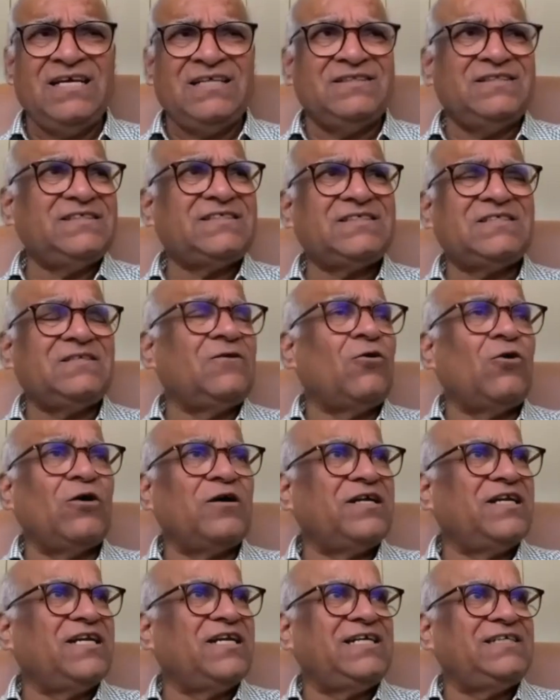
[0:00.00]
This
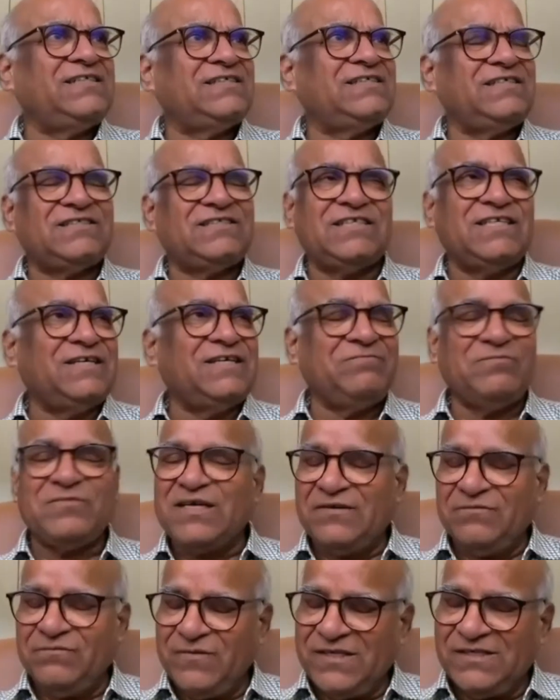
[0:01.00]
organization, I am
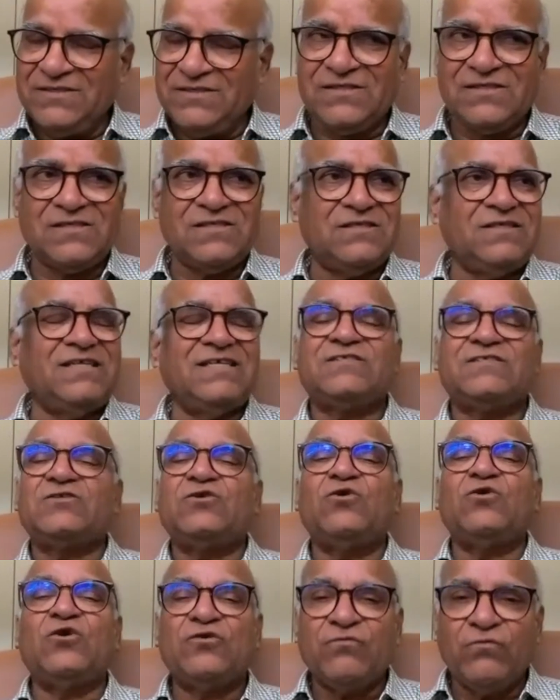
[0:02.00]
convinced, does
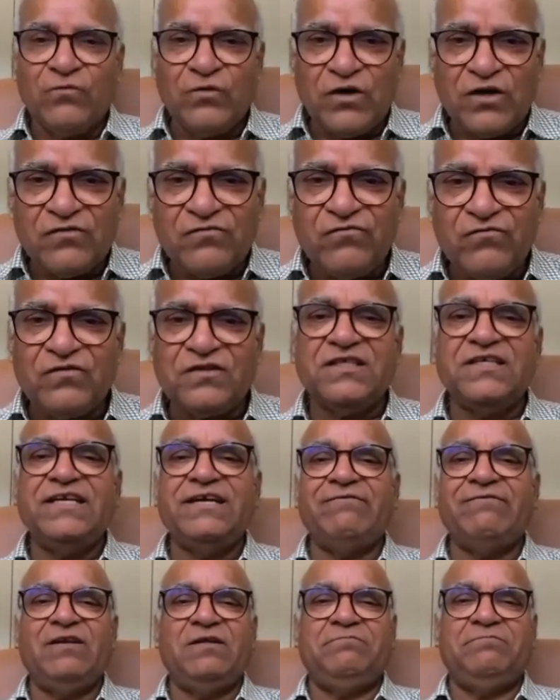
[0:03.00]
not work for the
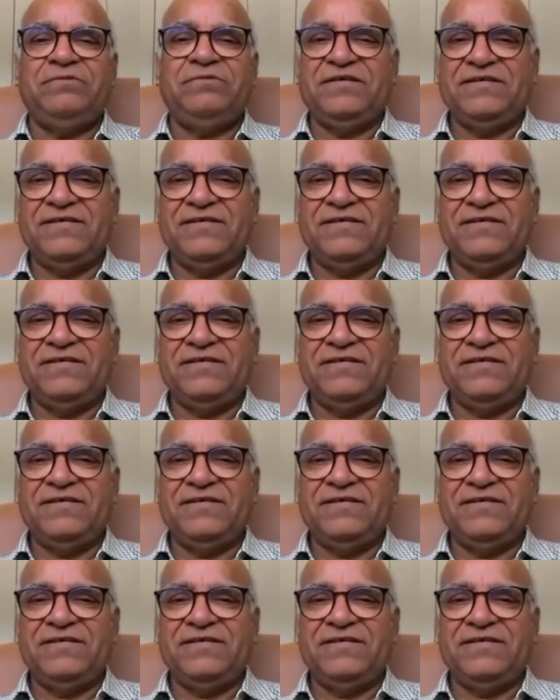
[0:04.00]
developing